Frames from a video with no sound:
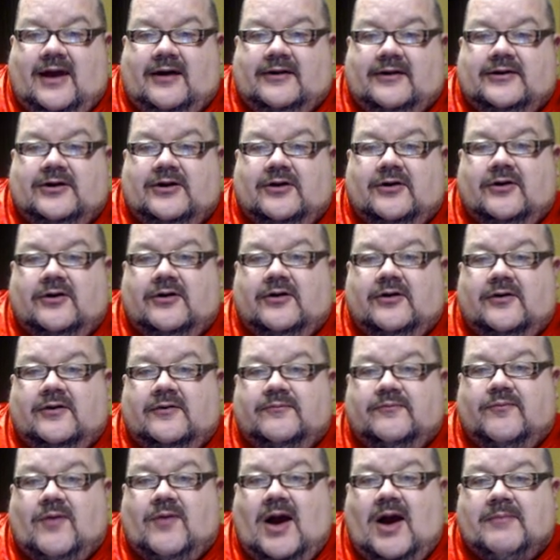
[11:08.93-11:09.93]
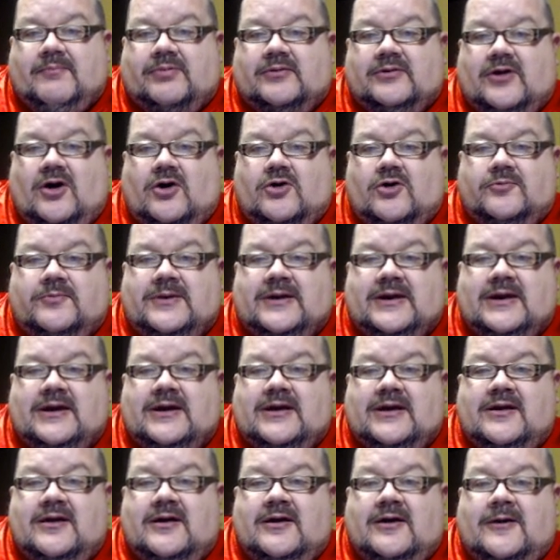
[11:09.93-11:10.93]
here right below
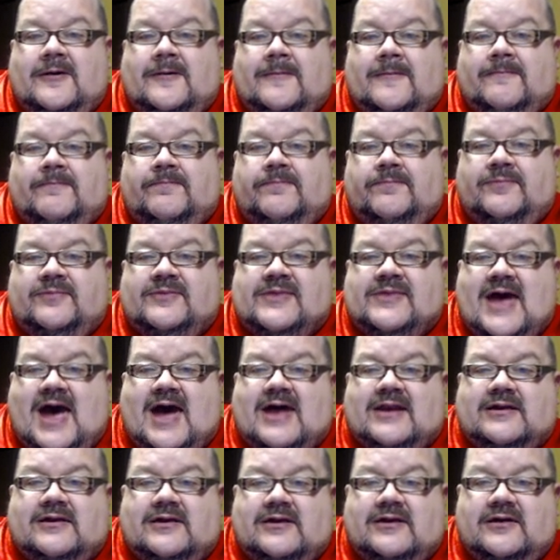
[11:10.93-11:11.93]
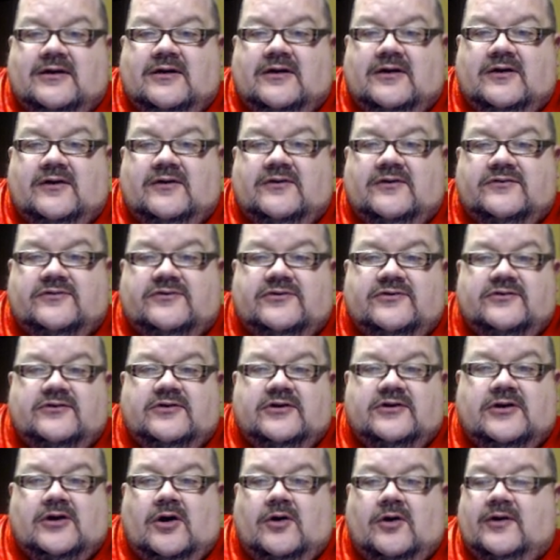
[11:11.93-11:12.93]
me. That is, you
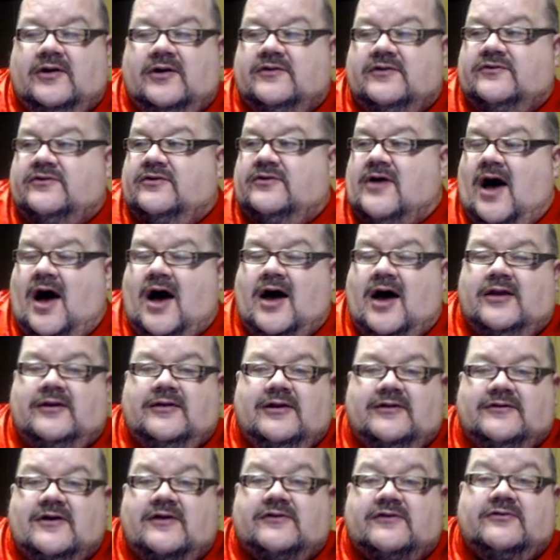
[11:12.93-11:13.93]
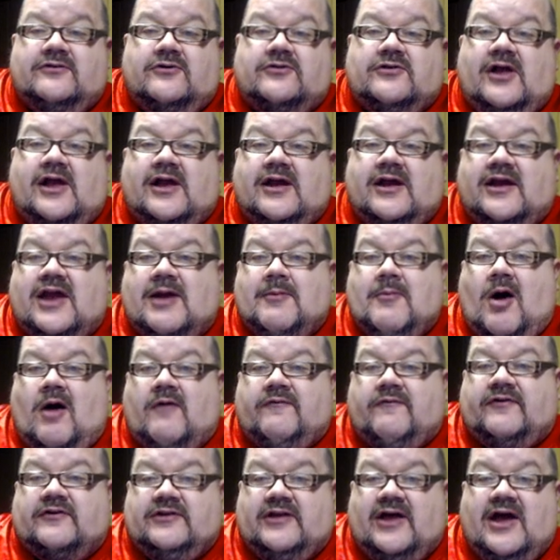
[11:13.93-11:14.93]
know, it's not, it doesn't look like it came off
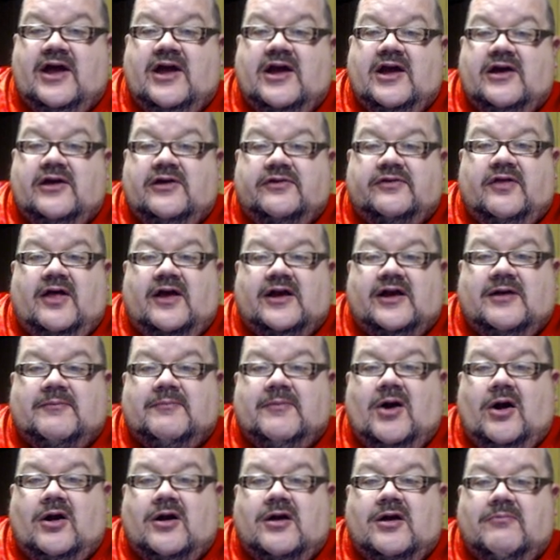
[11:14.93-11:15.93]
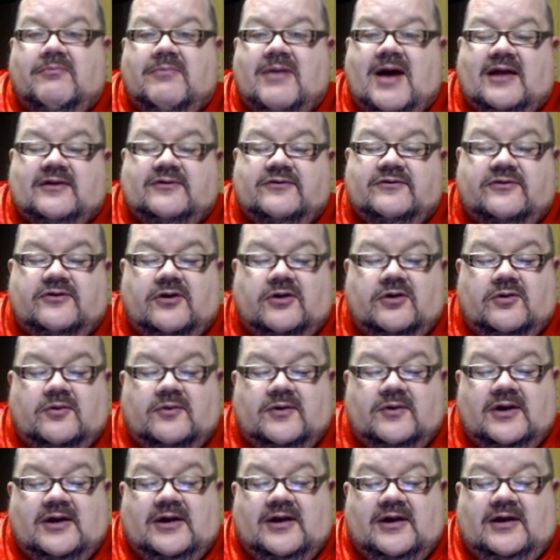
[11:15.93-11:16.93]
a lathe like American bats do.
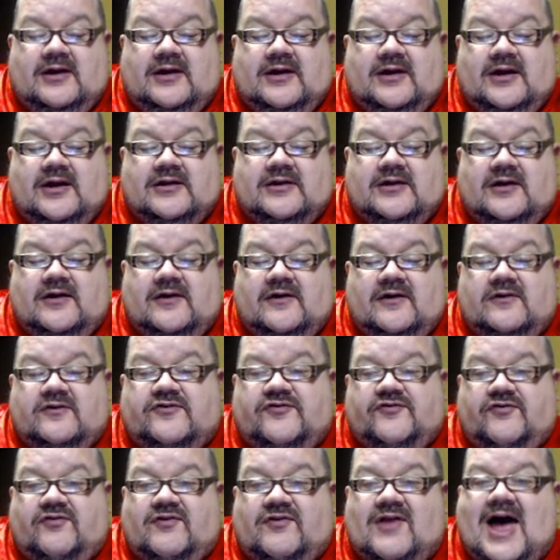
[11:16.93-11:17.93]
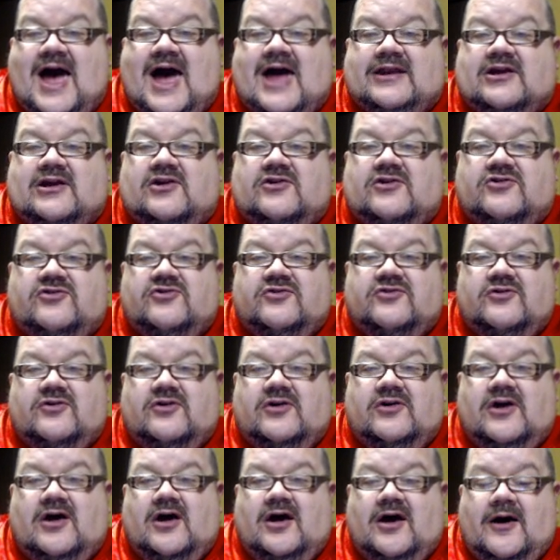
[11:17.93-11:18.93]
It is flattish,
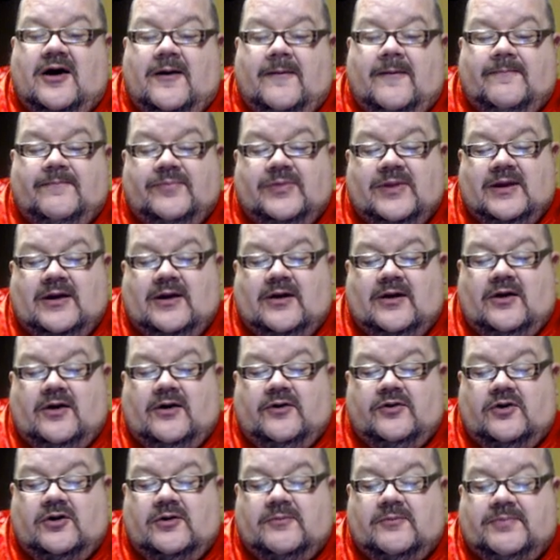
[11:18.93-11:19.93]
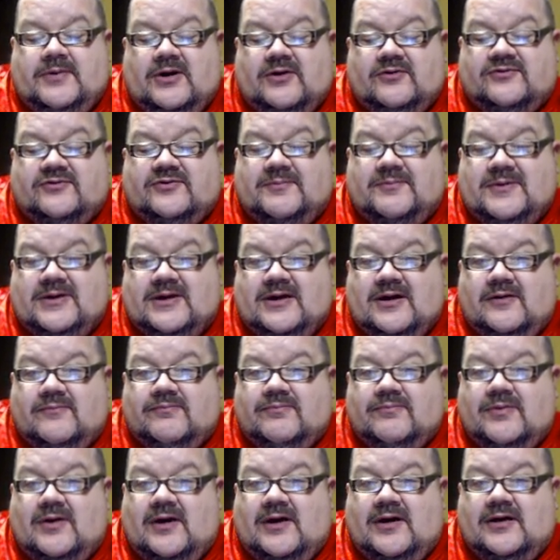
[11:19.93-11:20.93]
um, although it appears to be a,
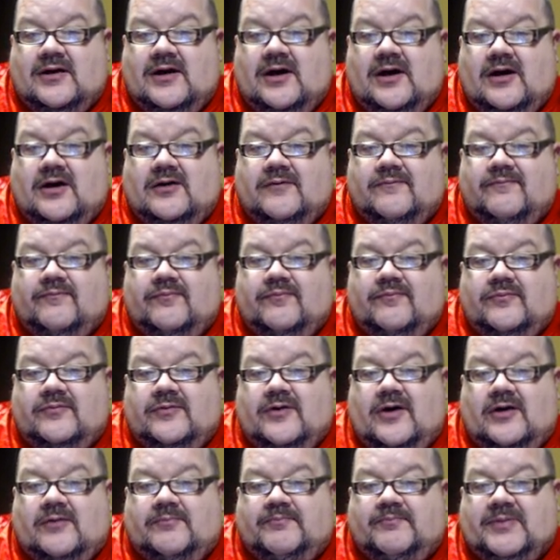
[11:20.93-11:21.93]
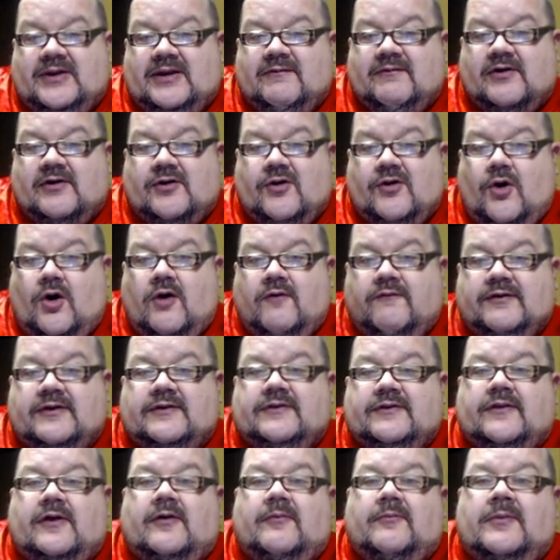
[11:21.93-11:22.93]
a, a, bit of a curve in
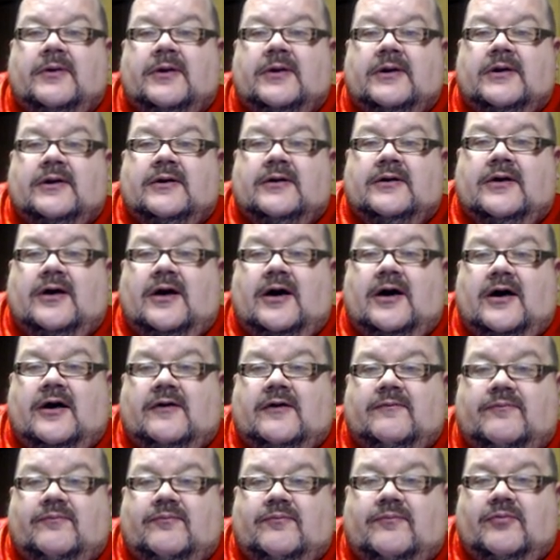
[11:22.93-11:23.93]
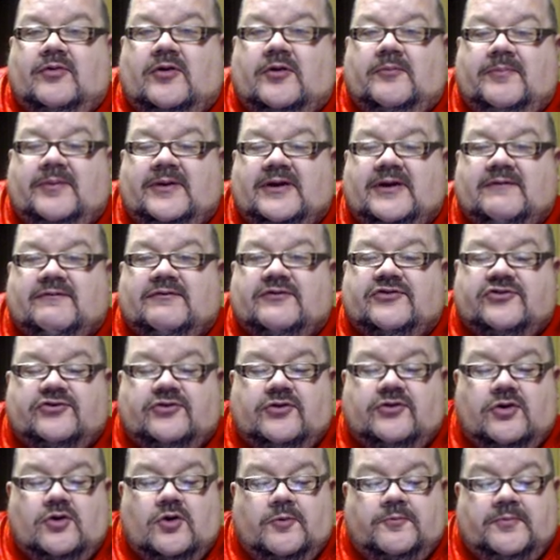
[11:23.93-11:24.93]
them, a uh, little bit of a
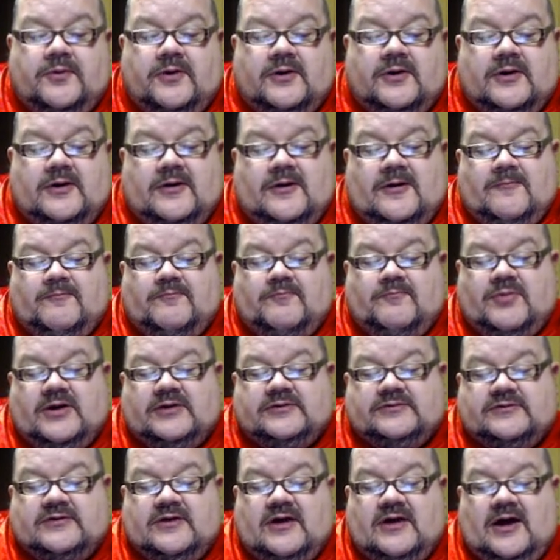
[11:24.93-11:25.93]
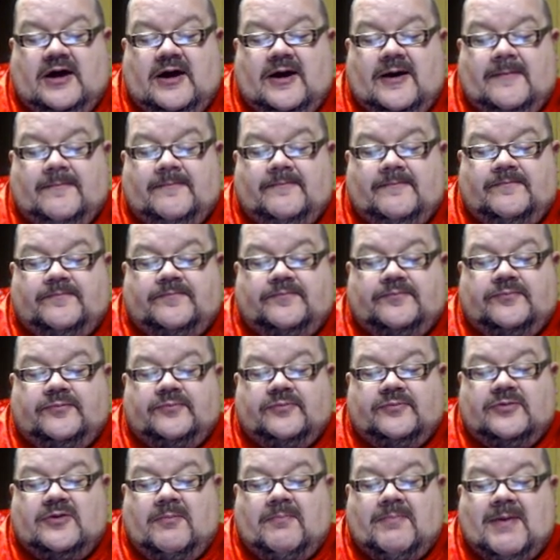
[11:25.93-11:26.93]
scoop, but uh,
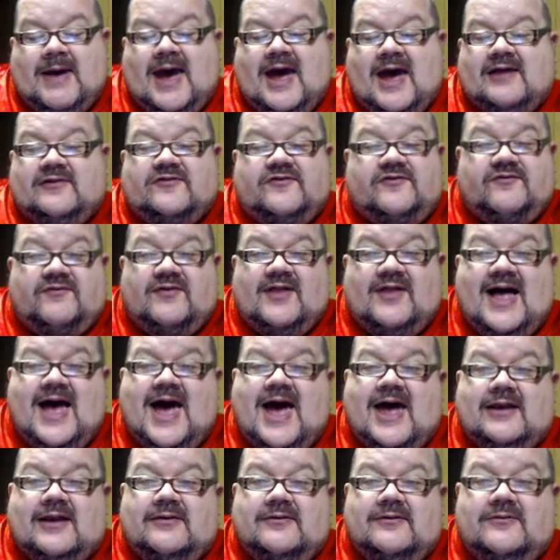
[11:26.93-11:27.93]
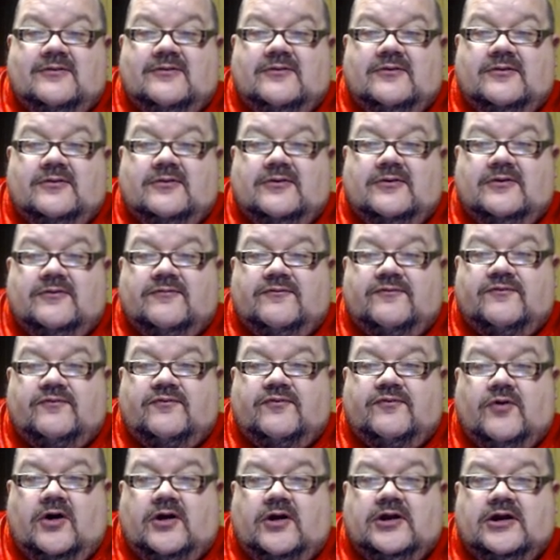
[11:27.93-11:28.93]
the bat's flat
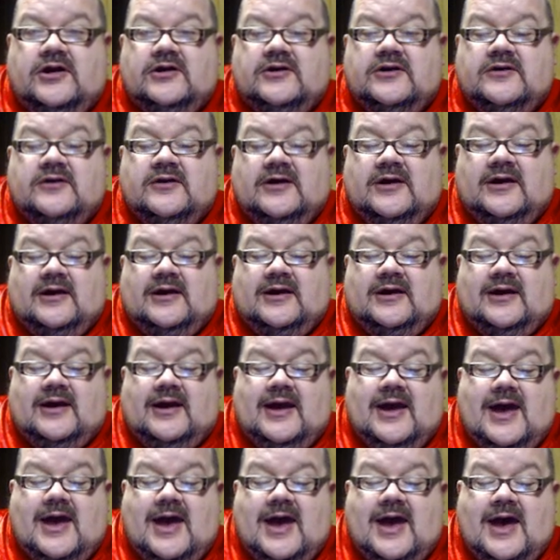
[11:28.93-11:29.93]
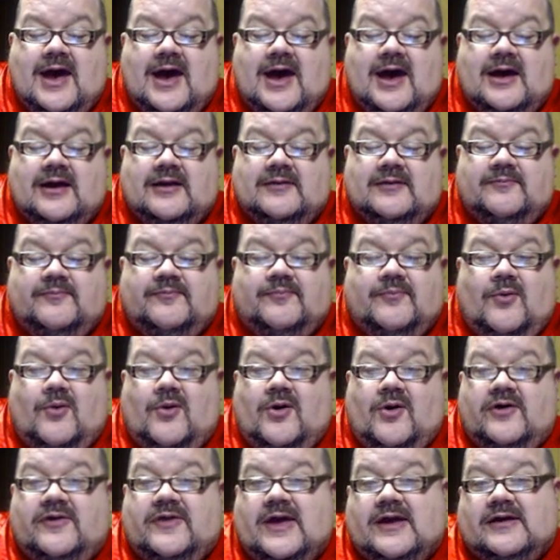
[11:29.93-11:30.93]
fronted, and
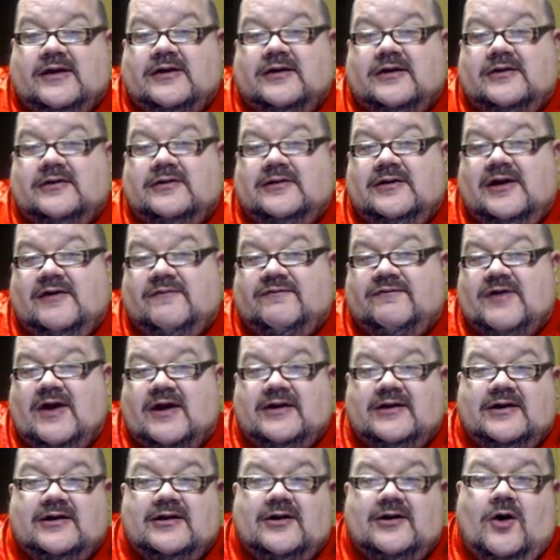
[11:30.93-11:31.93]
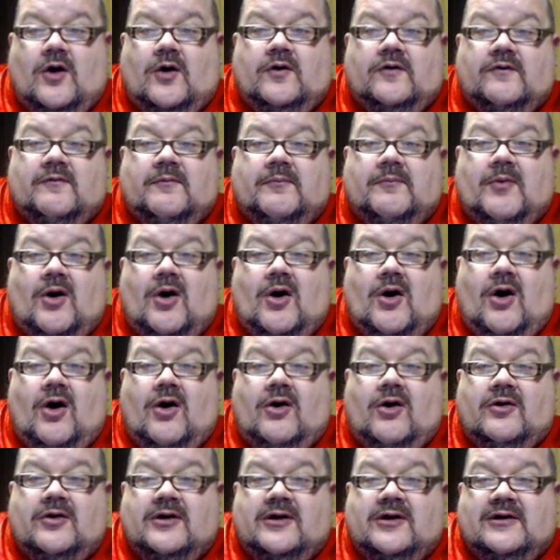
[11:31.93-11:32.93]
boy, they can, if they can get a hold of a
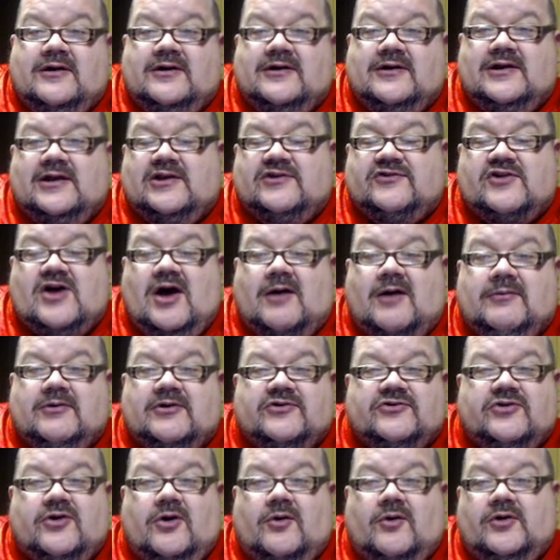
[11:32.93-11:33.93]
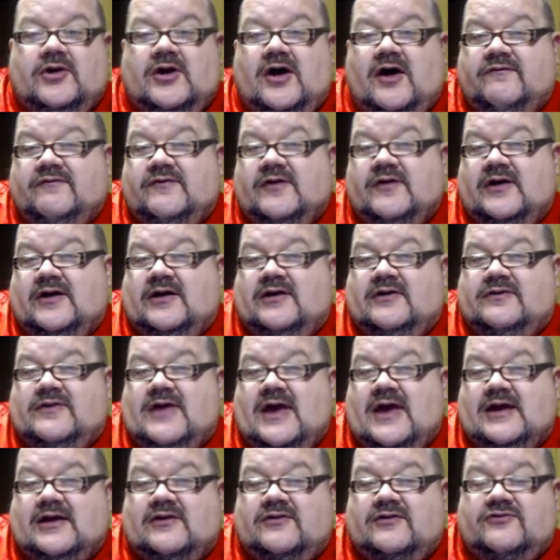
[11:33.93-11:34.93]
ball, and it's coming slow enough, they
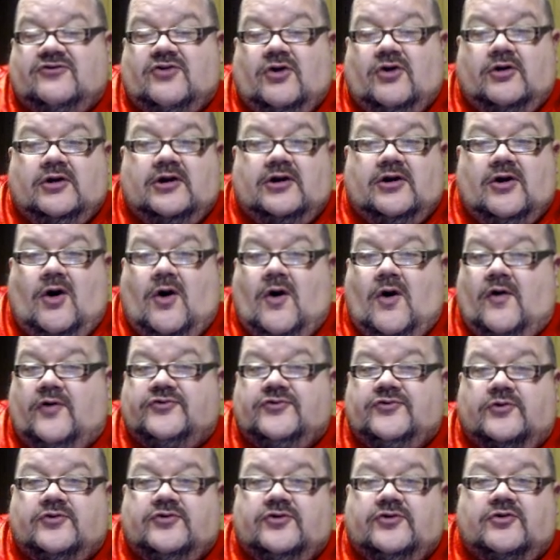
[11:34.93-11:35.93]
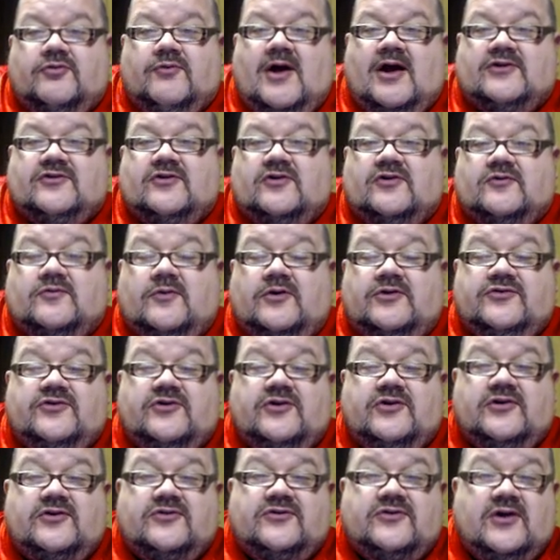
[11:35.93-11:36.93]
can turn in all sorts of directions, which
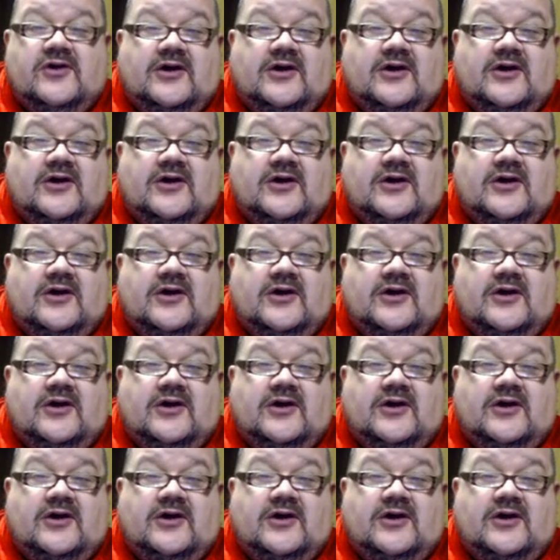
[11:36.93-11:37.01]
is,